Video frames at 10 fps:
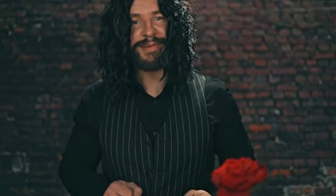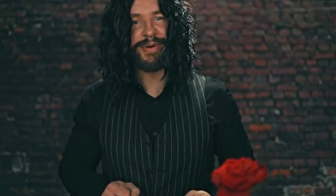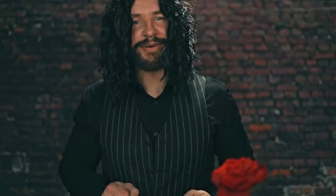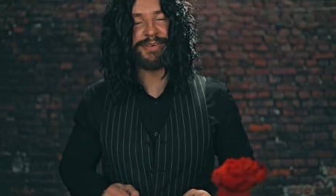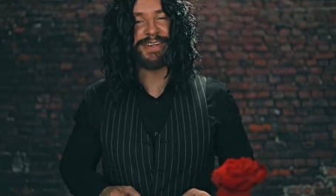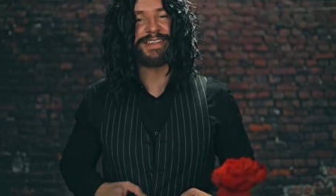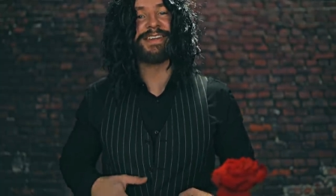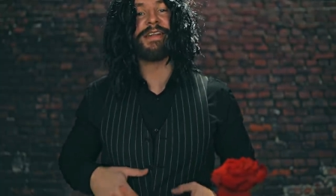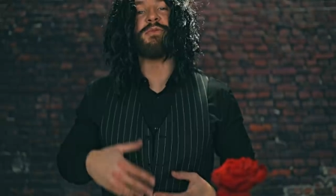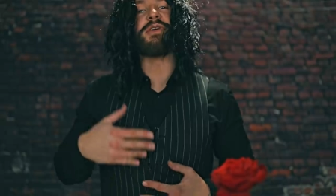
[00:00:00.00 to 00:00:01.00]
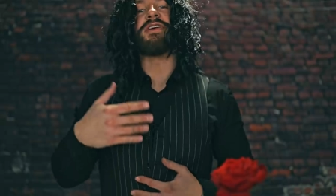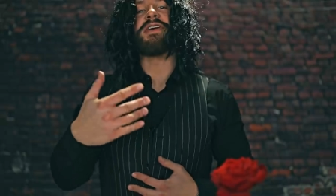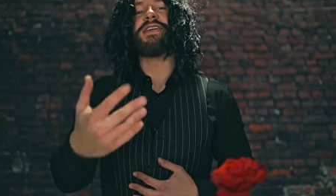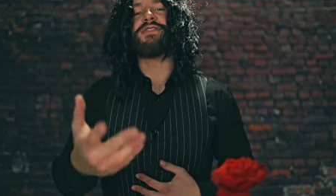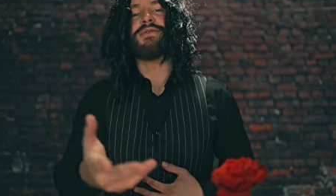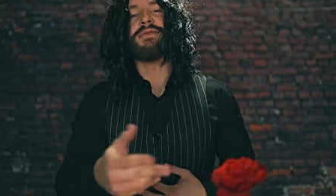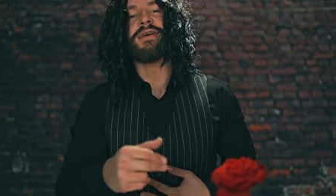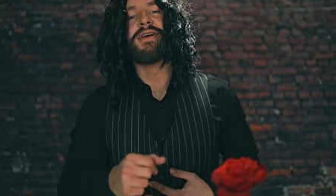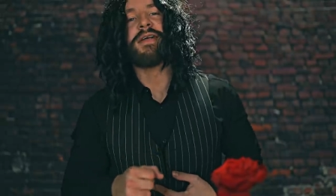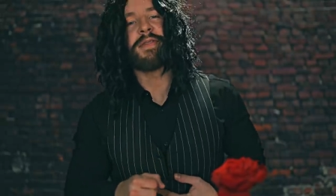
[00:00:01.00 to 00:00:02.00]
Perfect. And then we can get you
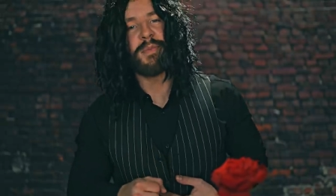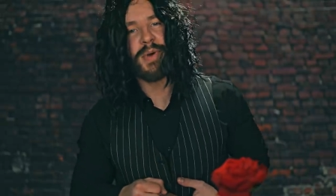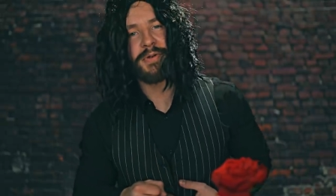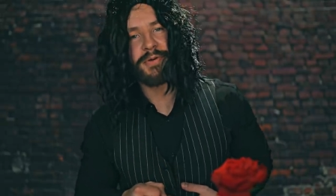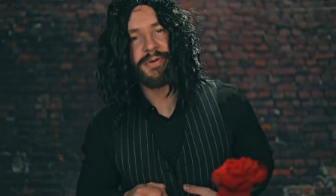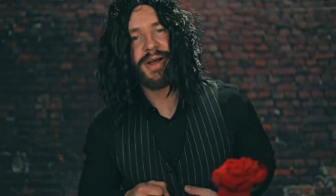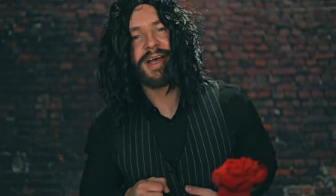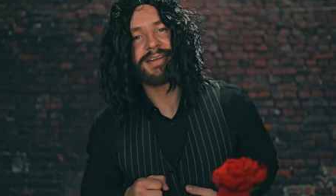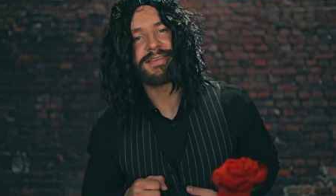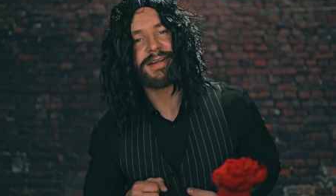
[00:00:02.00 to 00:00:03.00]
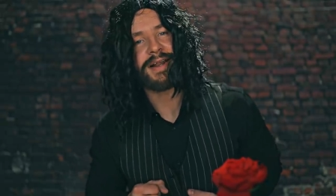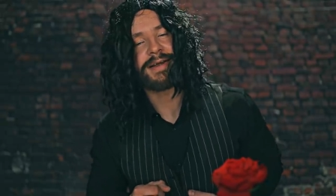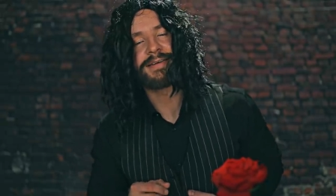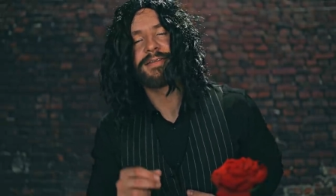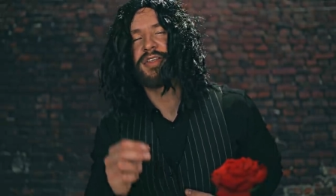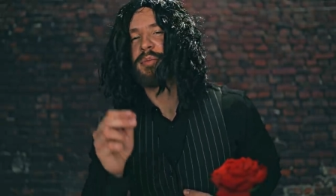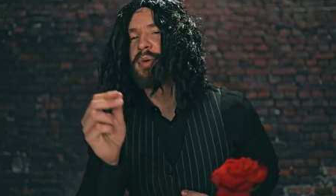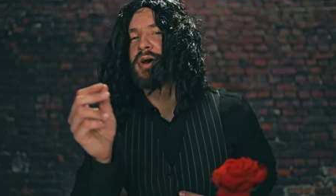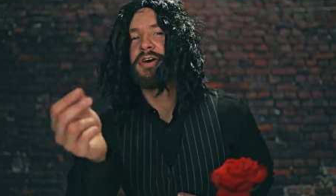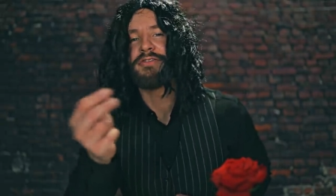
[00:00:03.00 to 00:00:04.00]
the menu and select the
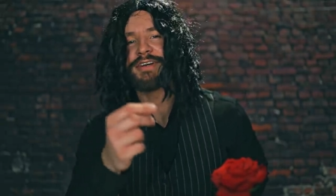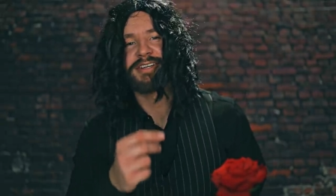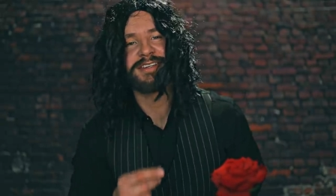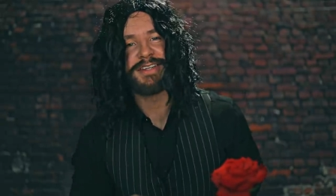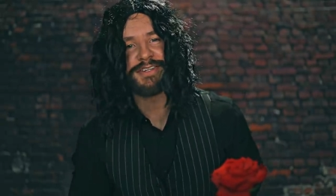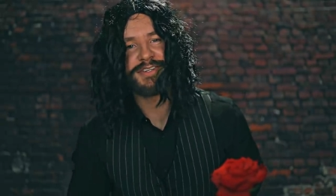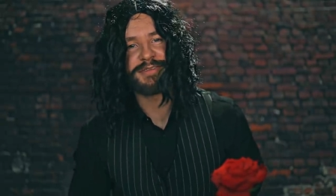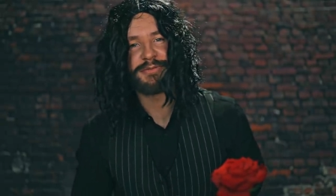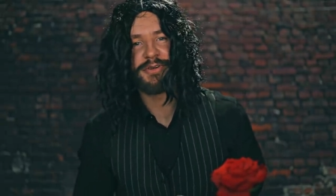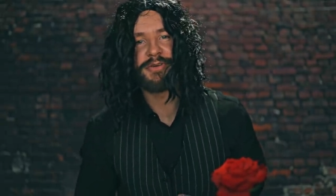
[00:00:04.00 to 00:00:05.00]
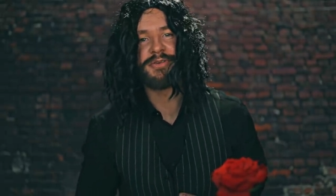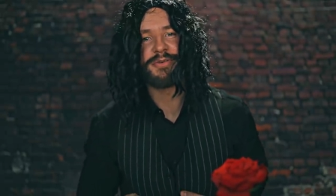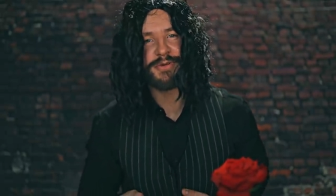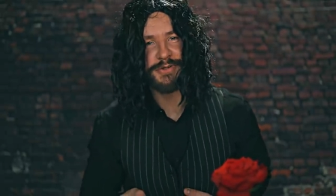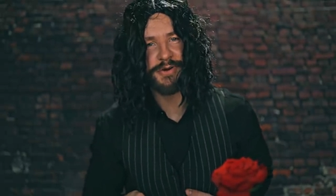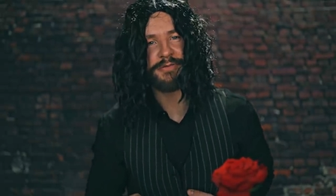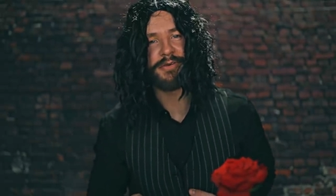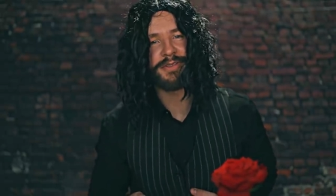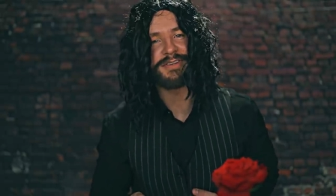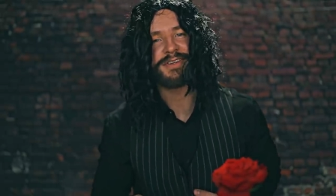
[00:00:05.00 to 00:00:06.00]
perfect dishes for you to enjoy
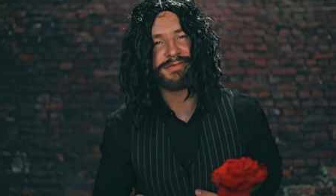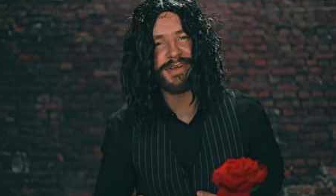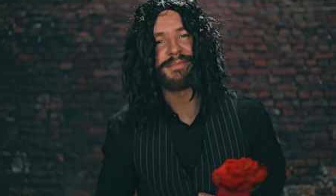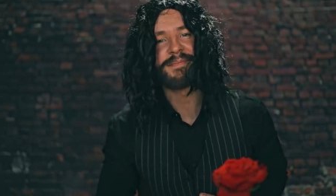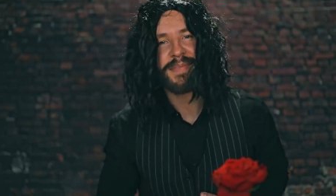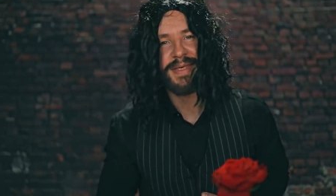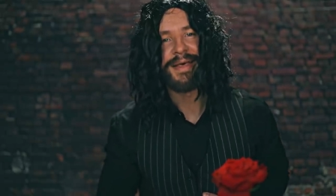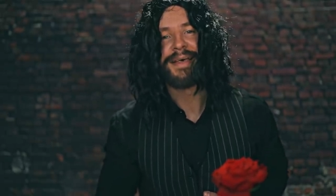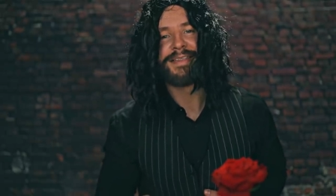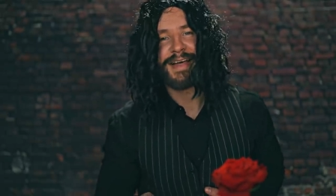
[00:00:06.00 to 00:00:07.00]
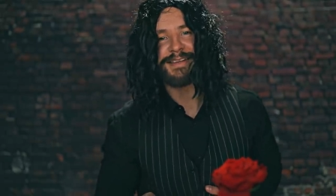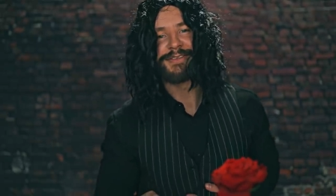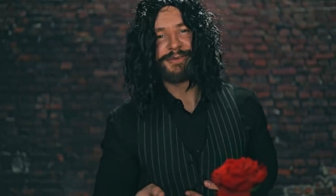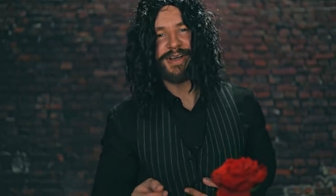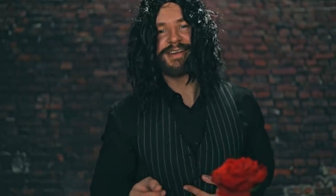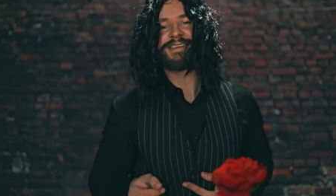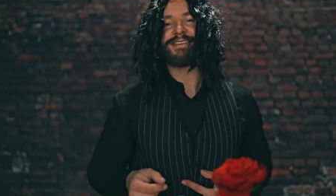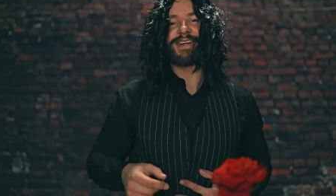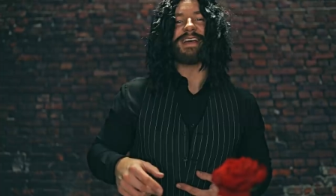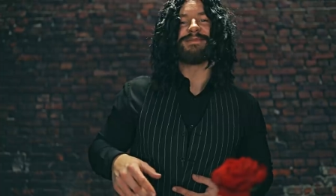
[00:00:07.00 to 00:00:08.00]
for this evening. That's great.
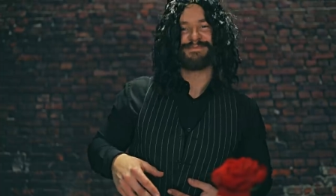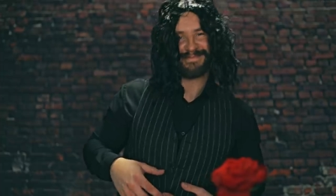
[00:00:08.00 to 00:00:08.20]
Okay,